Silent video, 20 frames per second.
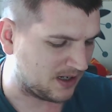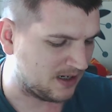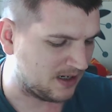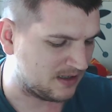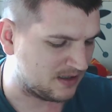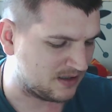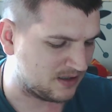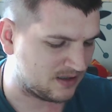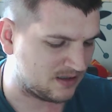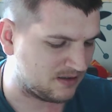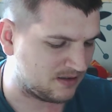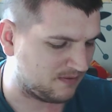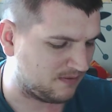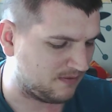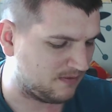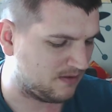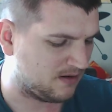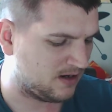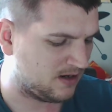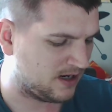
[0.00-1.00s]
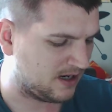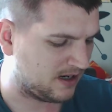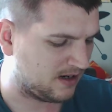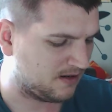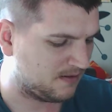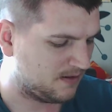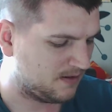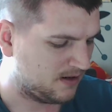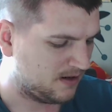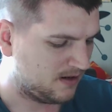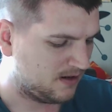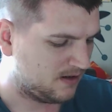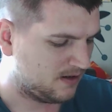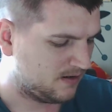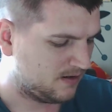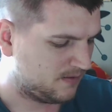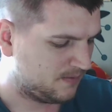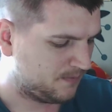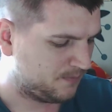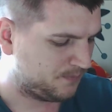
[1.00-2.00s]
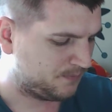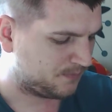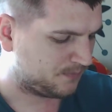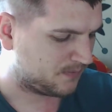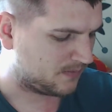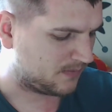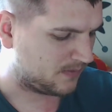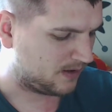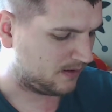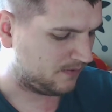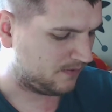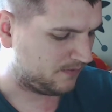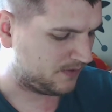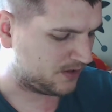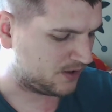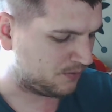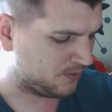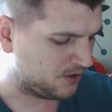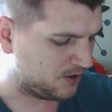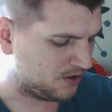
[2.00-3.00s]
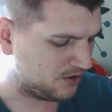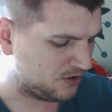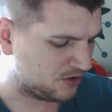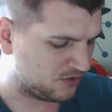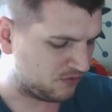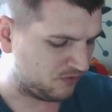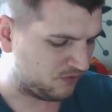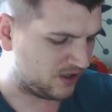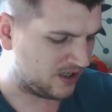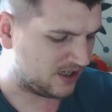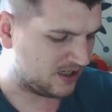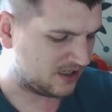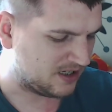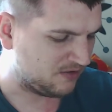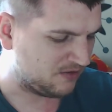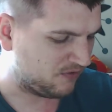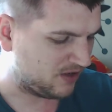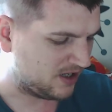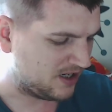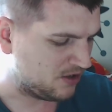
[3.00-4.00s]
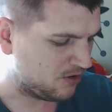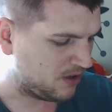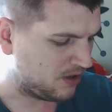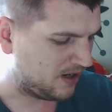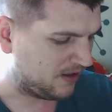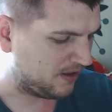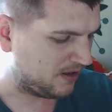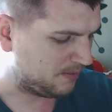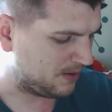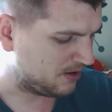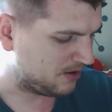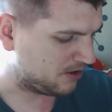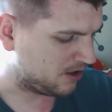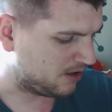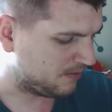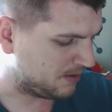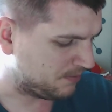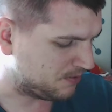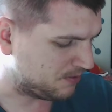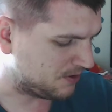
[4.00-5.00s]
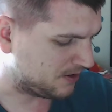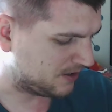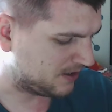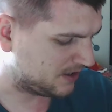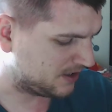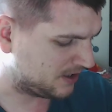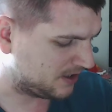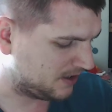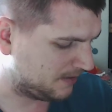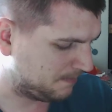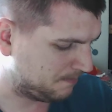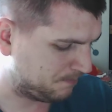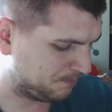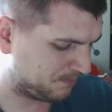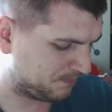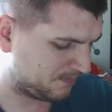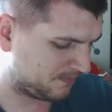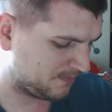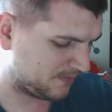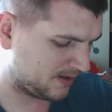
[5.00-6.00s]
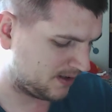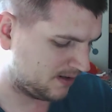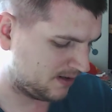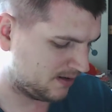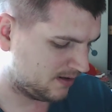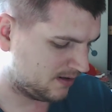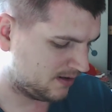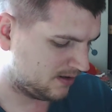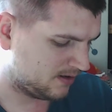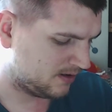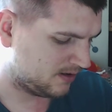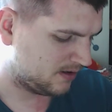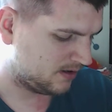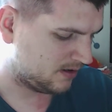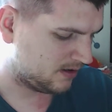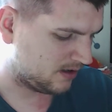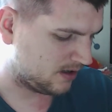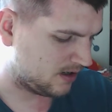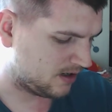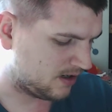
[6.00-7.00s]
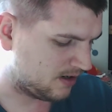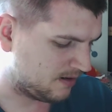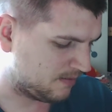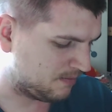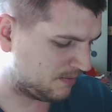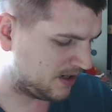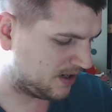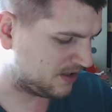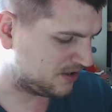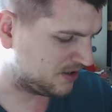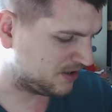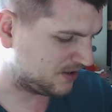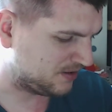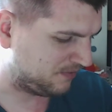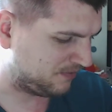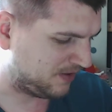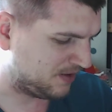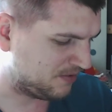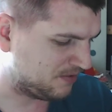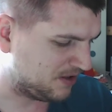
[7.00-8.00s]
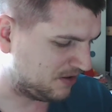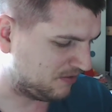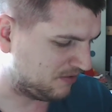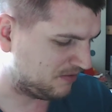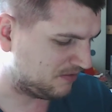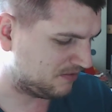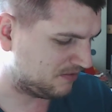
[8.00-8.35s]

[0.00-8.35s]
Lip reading: it's just like, for someone who didn't really know anything about comic books, I just found it